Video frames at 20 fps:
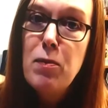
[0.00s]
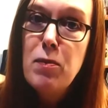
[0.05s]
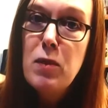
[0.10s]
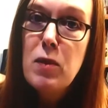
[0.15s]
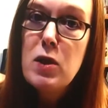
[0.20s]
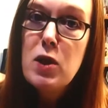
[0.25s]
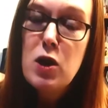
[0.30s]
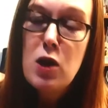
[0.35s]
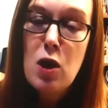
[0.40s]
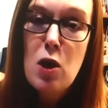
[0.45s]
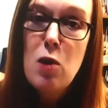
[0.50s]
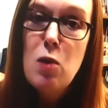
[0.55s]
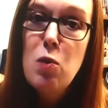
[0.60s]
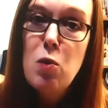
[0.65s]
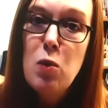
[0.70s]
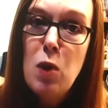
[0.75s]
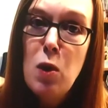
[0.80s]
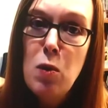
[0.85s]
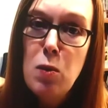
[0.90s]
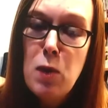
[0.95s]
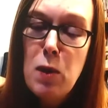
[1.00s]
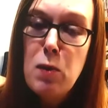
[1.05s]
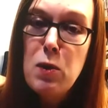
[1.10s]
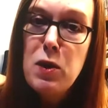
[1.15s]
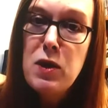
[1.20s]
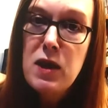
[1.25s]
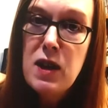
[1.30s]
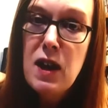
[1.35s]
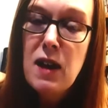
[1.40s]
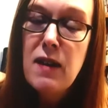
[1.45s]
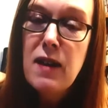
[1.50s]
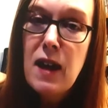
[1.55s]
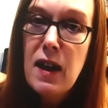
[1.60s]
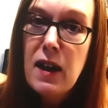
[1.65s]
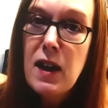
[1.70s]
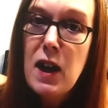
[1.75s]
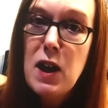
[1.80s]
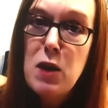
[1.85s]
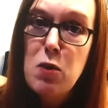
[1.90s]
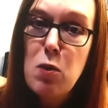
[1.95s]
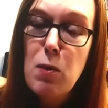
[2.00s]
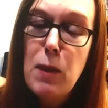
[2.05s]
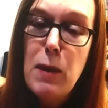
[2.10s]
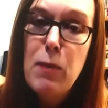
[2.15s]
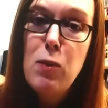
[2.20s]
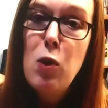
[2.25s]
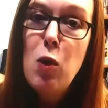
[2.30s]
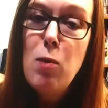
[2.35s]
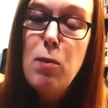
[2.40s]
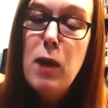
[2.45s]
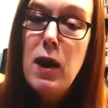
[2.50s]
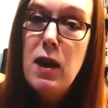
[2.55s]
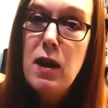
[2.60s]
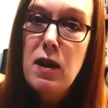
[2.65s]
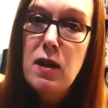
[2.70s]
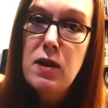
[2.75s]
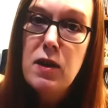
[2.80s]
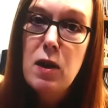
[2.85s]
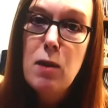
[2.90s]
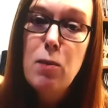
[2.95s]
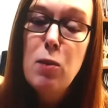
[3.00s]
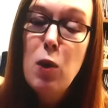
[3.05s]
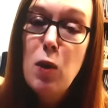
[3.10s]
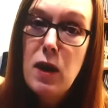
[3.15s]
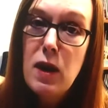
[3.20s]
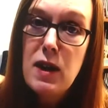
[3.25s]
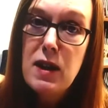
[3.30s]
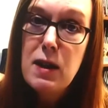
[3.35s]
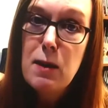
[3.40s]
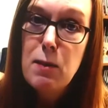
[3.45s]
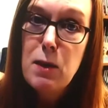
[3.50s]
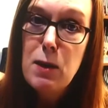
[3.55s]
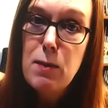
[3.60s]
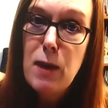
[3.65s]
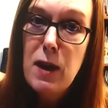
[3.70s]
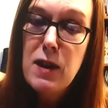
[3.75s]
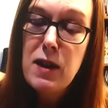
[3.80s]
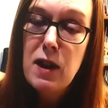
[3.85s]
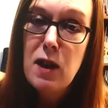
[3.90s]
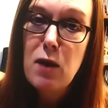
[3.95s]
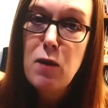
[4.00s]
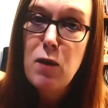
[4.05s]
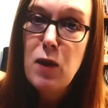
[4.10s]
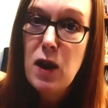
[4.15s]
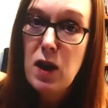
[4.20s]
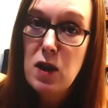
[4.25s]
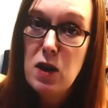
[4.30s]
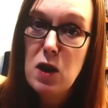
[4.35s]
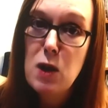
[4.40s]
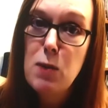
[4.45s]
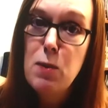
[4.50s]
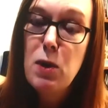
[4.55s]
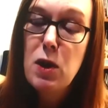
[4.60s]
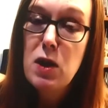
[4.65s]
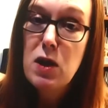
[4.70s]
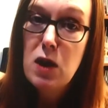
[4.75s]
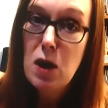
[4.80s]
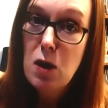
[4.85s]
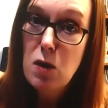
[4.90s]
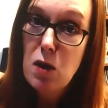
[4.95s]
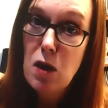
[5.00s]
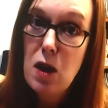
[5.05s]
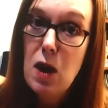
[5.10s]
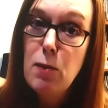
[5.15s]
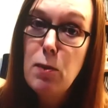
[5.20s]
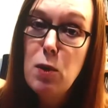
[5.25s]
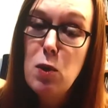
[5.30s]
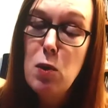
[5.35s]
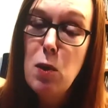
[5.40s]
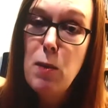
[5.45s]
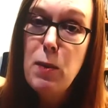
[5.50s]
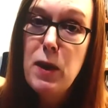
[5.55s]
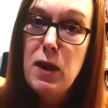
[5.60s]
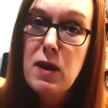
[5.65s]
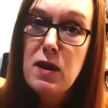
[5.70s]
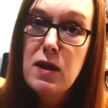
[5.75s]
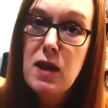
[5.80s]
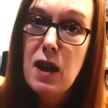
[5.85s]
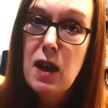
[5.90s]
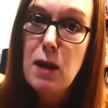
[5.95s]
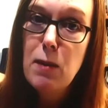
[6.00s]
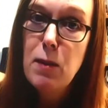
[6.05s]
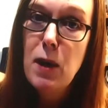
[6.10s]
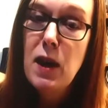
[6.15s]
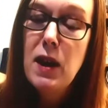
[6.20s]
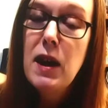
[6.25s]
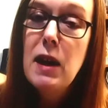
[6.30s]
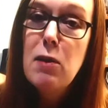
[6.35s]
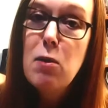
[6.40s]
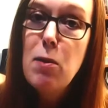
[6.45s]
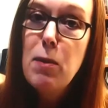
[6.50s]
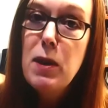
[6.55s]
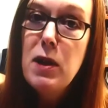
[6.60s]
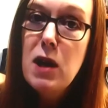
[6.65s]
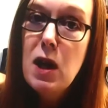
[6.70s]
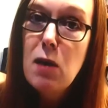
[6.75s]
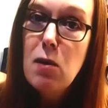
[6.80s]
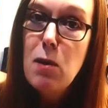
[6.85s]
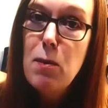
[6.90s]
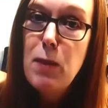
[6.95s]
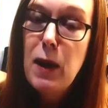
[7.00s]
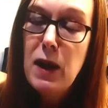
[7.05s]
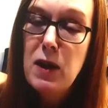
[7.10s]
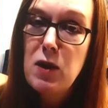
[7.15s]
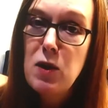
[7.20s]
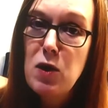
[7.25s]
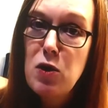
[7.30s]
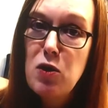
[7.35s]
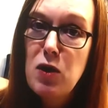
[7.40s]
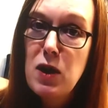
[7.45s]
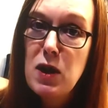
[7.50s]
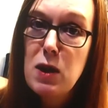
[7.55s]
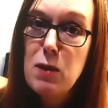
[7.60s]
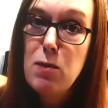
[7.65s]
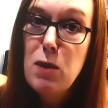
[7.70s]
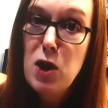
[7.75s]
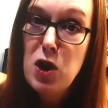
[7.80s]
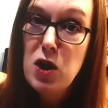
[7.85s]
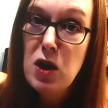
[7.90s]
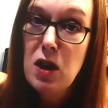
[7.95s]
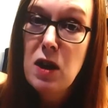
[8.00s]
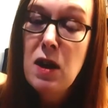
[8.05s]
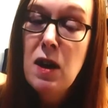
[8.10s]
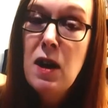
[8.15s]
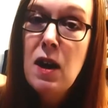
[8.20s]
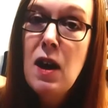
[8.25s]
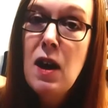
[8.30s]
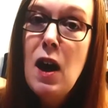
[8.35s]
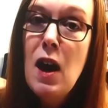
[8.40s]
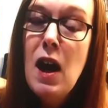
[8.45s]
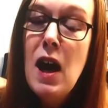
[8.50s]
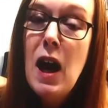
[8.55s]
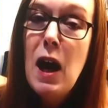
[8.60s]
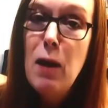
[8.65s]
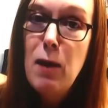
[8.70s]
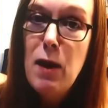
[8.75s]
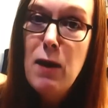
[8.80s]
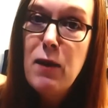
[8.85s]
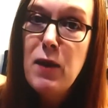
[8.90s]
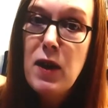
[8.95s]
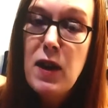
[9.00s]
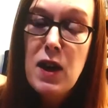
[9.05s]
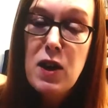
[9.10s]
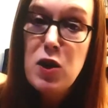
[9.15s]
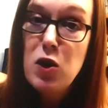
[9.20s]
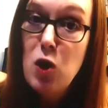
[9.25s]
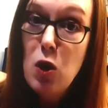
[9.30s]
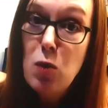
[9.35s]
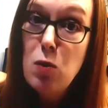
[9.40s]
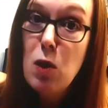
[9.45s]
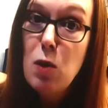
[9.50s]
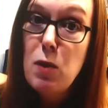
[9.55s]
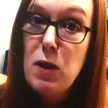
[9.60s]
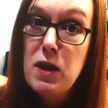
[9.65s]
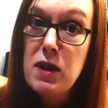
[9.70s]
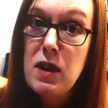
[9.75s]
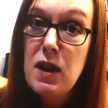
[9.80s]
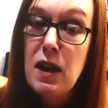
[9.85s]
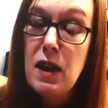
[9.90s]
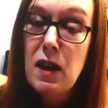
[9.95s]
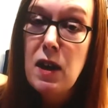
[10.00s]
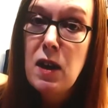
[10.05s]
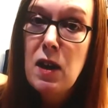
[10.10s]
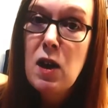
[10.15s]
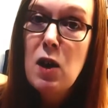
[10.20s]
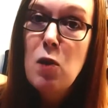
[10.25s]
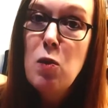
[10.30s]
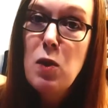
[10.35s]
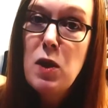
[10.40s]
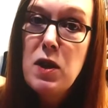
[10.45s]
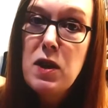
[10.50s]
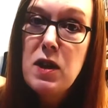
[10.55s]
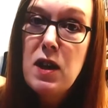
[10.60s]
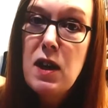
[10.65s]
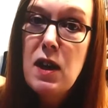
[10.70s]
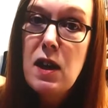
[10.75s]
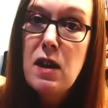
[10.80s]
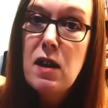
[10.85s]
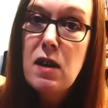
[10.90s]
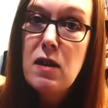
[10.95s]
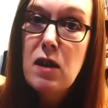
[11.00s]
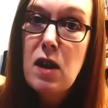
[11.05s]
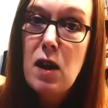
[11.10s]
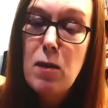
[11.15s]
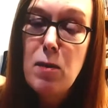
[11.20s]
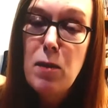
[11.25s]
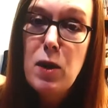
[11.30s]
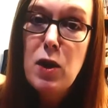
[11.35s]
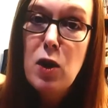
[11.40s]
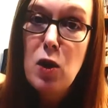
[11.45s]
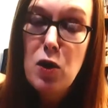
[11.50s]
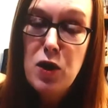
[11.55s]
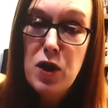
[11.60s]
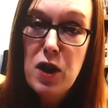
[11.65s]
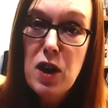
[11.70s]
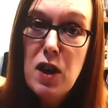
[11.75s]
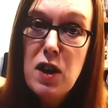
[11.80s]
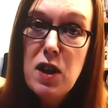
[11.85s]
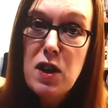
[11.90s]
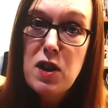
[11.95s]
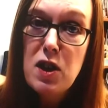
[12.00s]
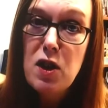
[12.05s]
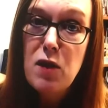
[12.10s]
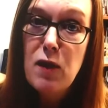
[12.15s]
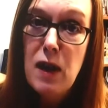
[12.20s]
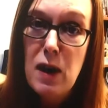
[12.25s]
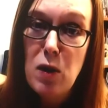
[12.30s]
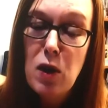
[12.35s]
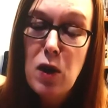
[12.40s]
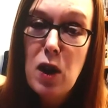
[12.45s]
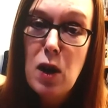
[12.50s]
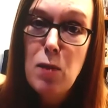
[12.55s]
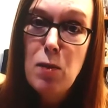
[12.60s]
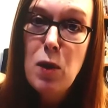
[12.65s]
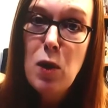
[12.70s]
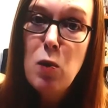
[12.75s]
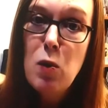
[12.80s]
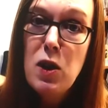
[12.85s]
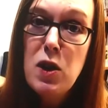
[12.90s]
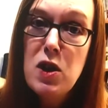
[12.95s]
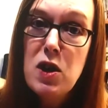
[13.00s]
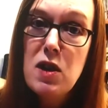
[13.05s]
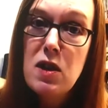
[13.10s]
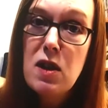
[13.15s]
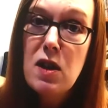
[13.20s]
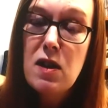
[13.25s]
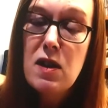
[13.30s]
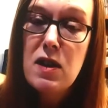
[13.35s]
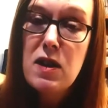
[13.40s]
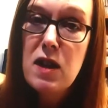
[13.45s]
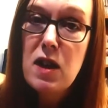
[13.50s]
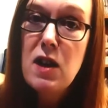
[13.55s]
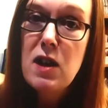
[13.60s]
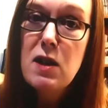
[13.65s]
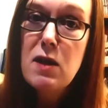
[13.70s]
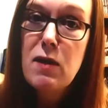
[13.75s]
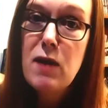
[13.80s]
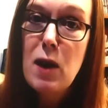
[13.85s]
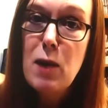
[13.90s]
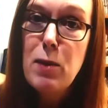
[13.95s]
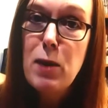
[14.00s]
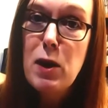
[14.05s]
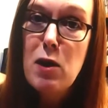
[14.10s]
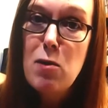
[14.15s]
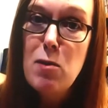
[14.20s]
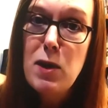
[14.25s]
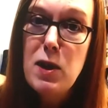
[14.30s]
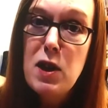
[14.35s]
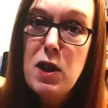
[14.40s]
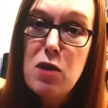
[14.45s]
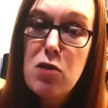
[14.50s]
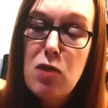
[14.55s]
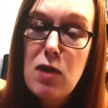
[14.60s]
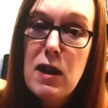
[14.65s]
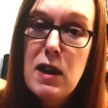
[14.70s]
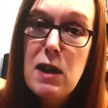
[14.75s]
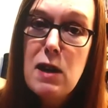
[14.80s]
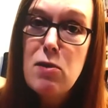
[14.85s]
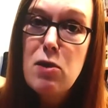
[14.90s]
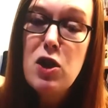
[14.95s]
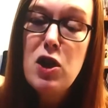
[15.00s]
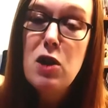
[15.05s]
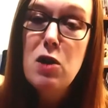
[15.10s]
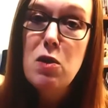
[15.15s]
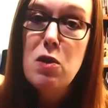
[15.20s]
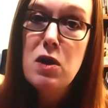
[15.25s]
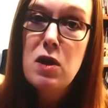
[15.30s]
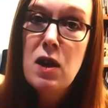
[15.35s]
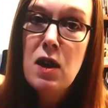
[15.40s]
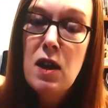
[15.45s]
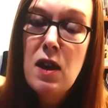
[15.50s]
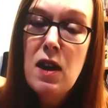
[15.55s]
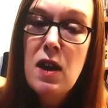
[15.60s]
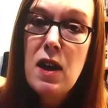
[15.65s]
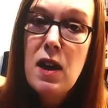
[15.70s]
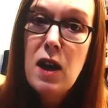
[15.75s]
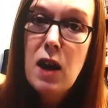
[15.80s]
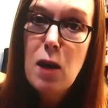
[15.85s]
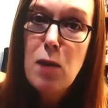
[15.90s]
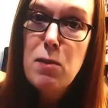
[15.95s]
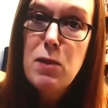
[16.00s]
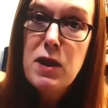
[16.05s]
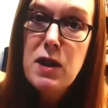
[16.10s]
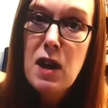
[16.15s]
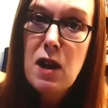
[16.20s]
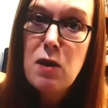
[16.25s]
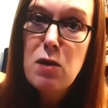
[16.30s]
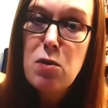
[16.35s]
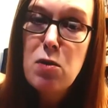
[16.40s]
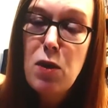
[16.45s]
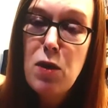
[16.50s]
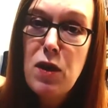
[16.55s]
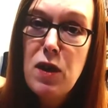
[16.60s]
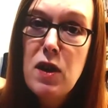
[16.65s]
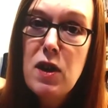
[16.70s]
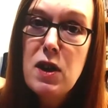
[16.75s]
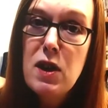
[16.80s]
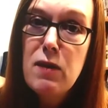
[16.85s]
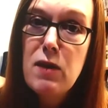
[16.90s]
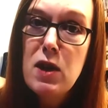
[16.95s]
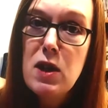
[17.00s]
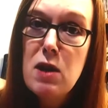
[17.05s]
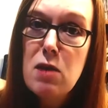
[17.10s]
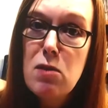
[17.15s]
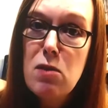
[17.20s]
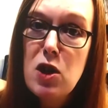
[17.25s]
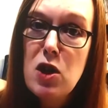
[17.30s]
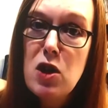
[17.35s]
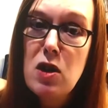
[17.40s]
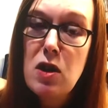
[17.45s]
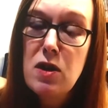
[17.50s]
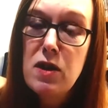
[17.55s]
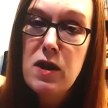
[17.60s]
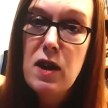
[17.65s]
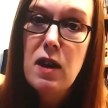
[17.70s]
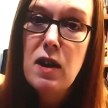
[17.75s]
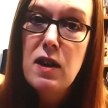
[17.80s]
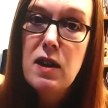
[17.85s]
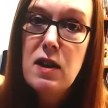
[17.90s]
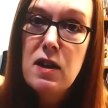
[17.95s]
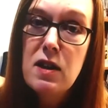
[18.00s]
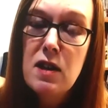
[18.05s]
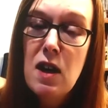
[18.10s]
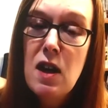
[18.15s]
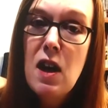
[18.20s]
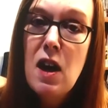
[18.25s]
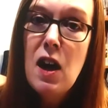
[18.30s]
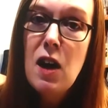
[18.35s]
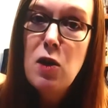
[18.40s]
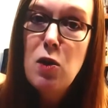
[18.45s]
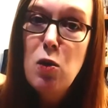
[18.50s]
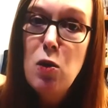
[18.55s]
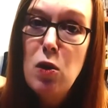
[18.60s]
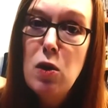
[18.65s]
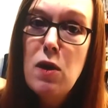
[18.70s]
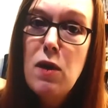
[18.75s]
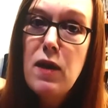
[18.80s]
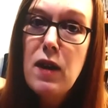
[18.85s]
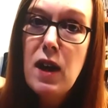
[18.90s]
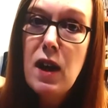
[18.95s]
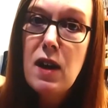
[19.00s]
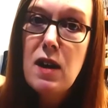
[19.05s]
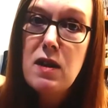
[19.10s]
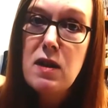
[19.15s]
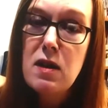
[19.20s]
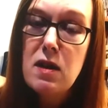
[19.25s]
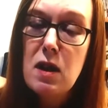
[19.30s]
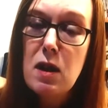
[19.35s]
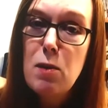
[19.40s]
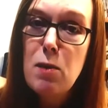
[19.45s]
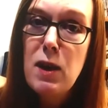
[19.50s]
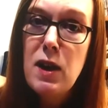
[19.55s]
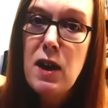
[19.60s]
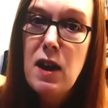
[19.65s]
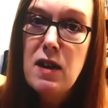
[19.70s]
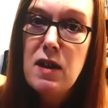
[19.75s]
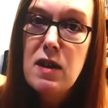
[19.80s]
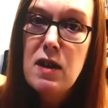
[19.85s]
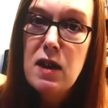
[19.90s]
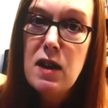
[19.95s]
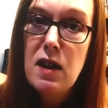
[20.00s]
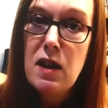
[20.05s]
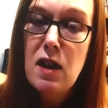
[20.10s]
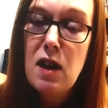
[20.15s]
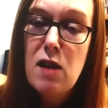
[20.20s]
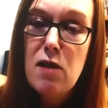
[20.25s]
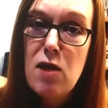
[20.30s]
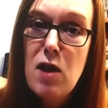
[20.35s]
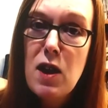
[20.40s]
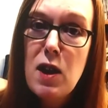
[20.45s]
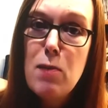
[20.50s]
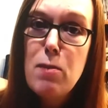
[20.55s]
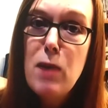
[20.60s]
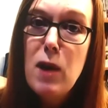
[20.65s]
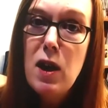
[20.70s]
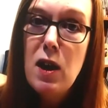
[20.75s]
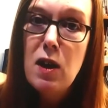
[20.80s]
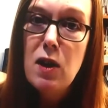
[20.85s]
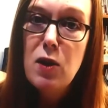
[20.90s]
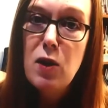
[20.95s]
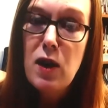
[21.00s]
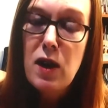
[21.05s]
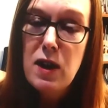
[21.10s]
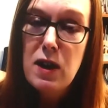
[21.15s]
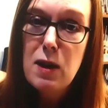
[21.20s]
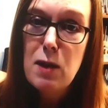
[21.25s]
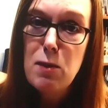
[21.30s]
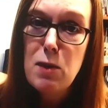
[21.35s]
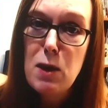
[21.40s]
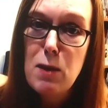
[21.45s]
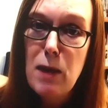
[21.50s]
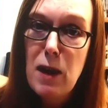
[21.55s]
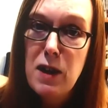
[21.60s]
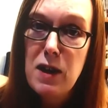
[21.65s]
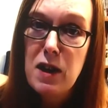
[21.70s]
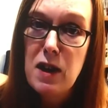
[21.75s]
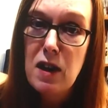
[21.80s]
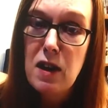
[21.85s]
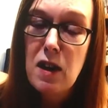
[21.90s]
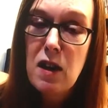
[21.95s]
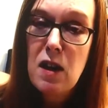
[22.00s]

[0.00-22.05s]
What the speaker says: So what we would see in that case would be more mild and more asymptomatic infections, but the total number would be the same and there would be no impact on transmission. However, that's not what we're seeing. We're seeing an alternative outcome, which is that the size of that pyramid is greatly reduced. It comes down to a third of its original size, and all of the cases that we then see are either mild or asymptomatic.